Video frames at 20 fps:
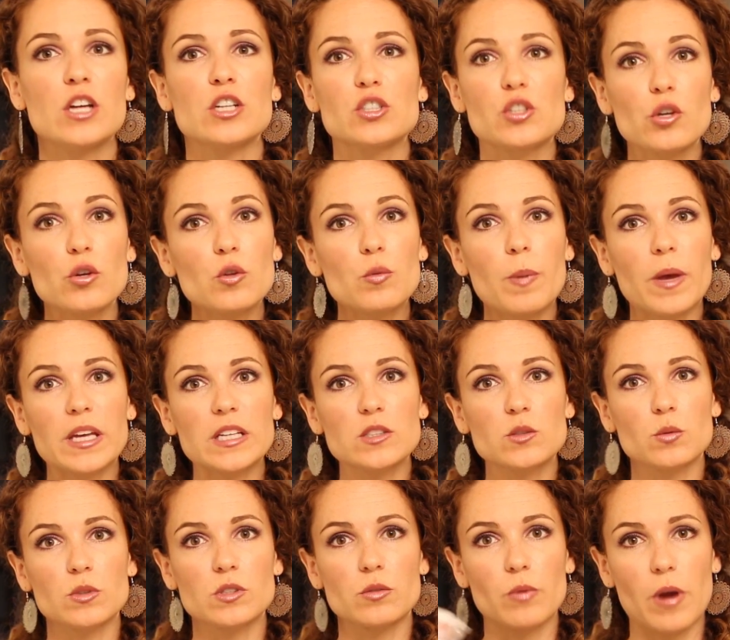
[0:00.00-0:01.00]

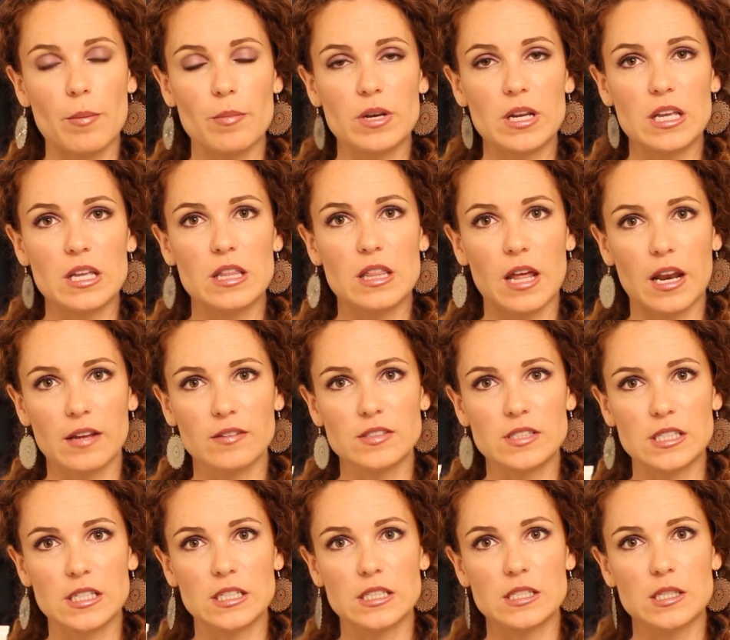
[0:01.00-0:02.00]
Toothpaste was a remedy that I've
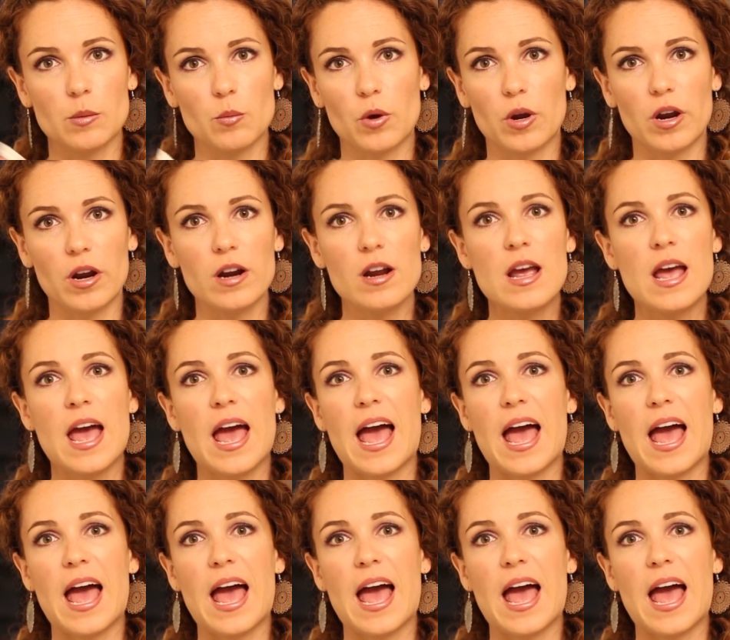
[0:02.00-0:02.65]
seen somewhere,